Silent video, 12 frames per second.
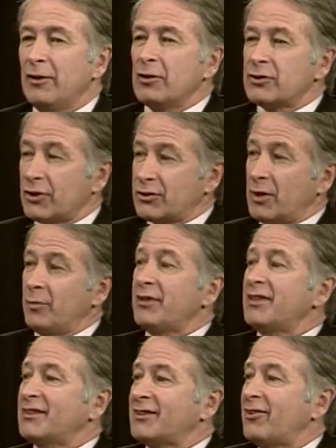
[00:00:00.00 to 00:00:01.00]
So some of
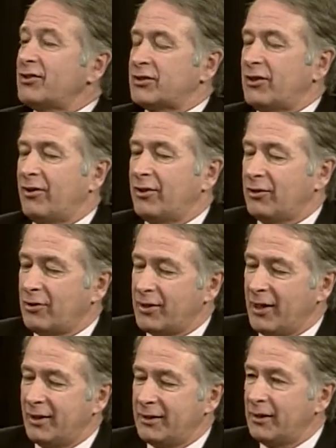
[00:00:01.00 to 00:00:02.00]
this all started, or
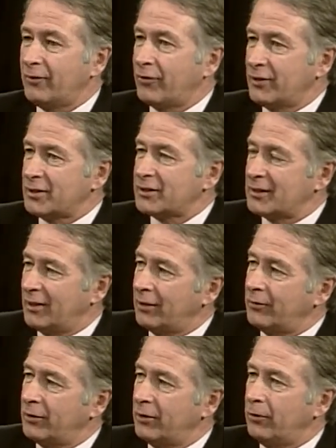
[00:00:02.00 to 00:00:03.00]
the idea for this
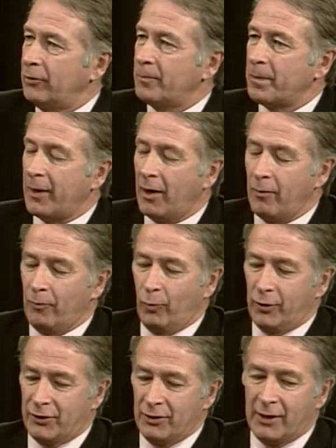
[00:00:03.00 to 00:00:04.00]
interview
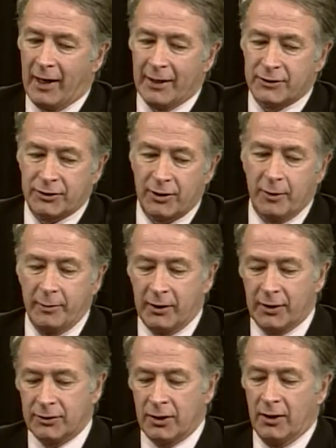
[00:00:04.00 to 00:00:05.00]
with you guys started
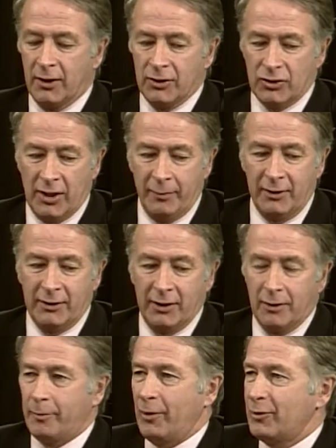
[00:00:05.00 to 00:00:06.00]
because Jamie
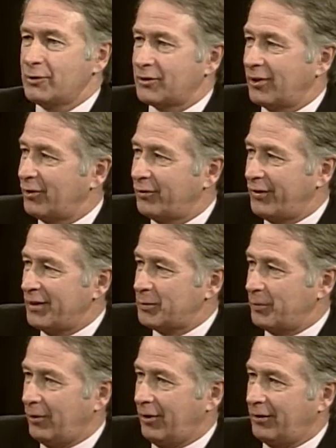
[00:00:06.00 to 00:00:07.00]
did a post on her
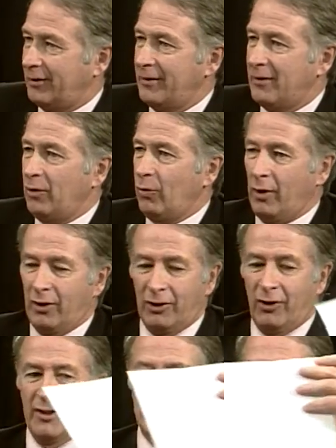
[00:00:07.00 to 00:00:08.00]
Facebook a while
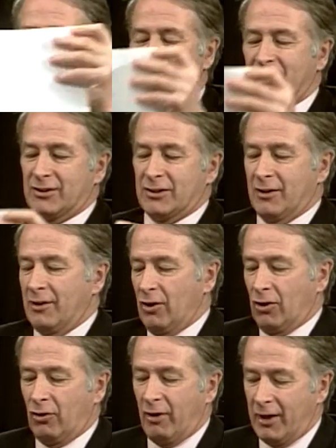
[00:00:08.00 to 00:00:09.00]
ago, and she had this
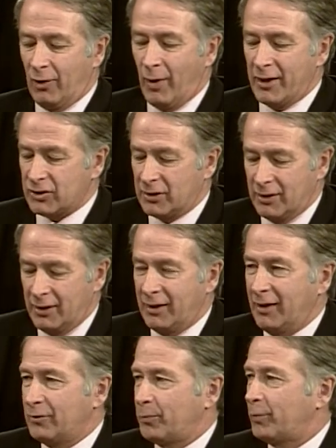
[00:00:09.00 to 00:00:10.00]
great question,
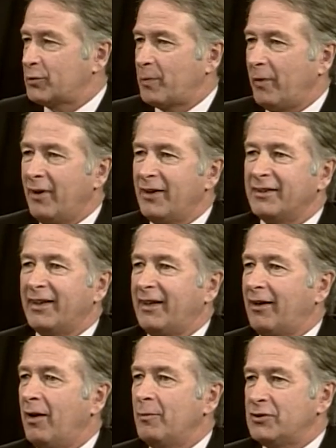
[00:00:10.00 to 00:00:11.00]
and it spawned
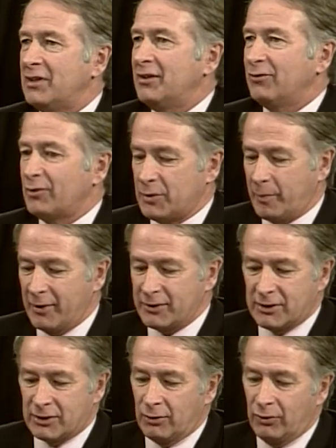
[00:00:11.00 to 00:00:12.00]
like umpteen
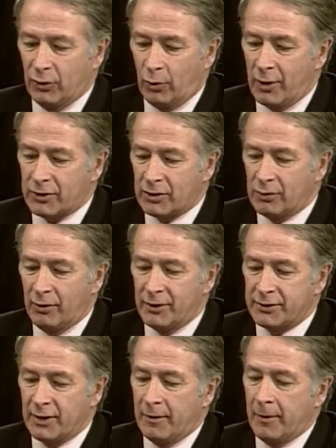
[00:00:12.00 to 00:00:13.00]
responses to it. And the question
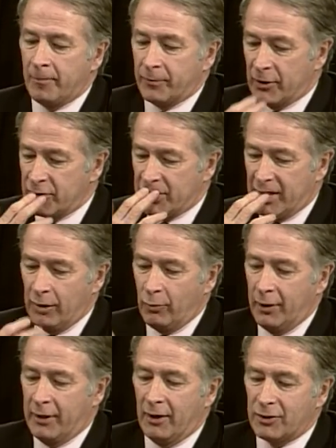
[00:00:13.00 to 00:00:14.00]
was, does
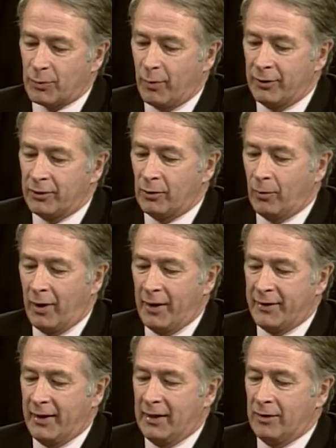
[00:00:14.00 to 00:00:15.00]
anyone else wonder why
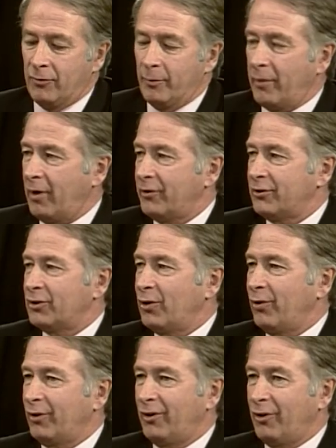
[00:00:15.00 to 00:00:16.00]
they even bothered
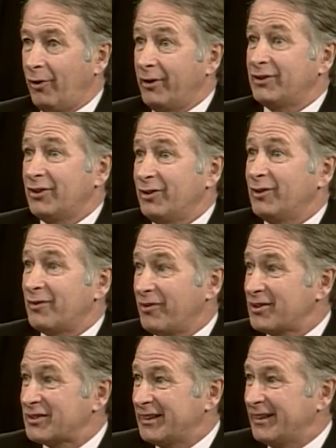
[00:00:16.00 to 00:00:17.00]
going to
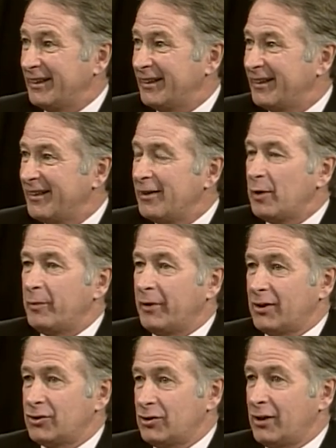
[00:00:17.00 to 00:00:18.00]
university?
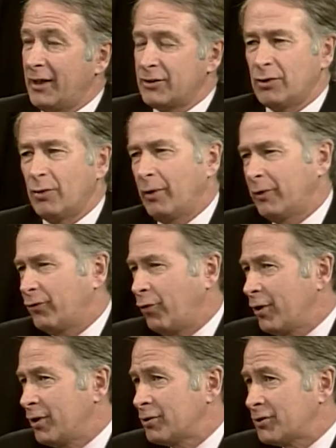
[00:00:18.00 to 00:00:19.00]
Because you guys, you're what,
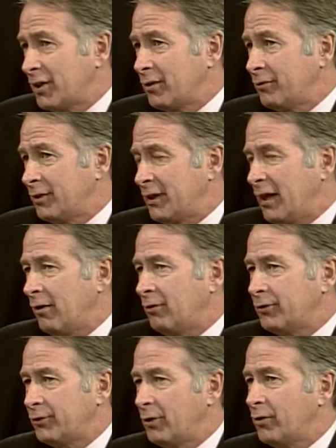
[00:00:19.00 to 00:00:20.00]
4 years out of it
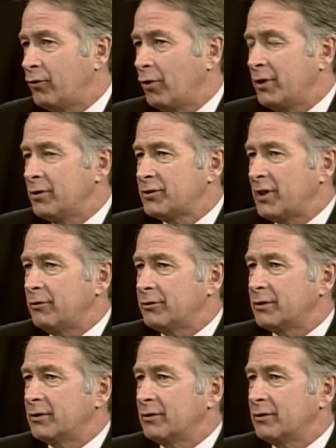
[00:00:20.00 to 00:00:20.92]
now? 3 or 4 years out?